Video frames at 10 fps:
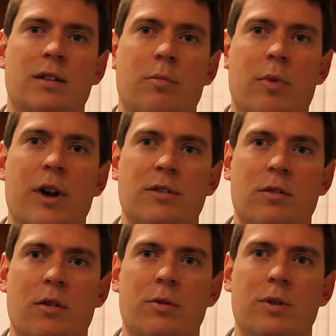compressor
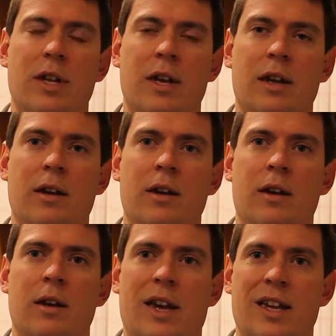load stand,
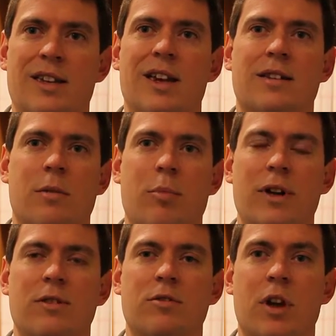can test
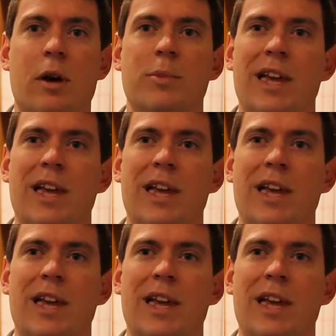compressors up to